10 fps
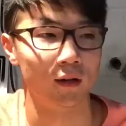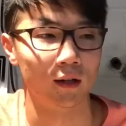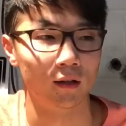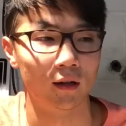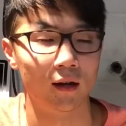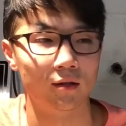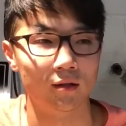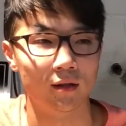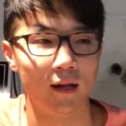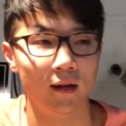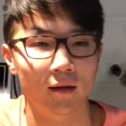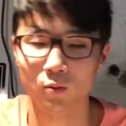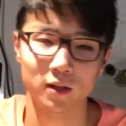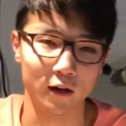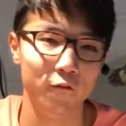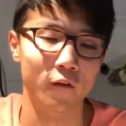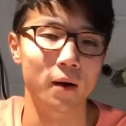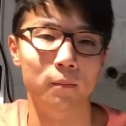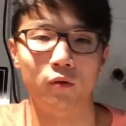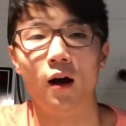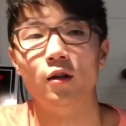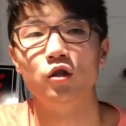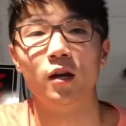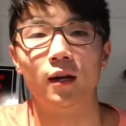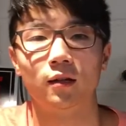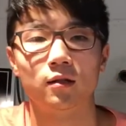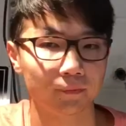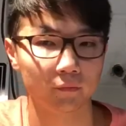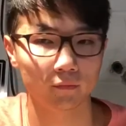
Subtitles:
recognizes that it was like a fun project.